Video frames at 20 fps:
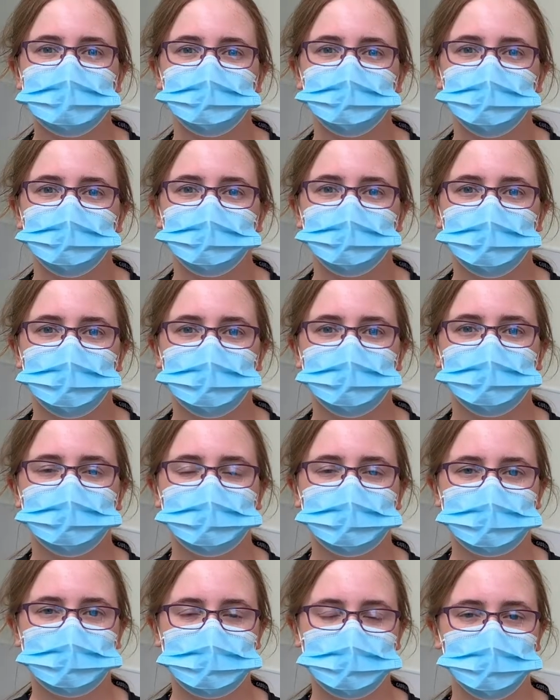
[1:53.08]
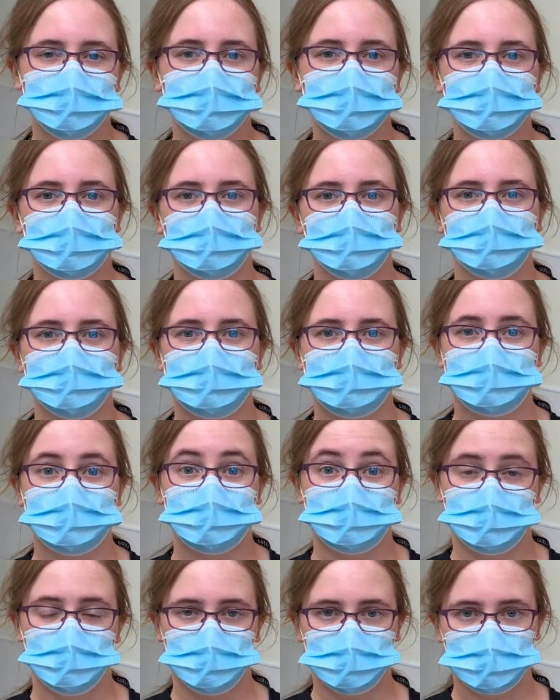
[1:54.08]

to be fed kitten milk replacer, or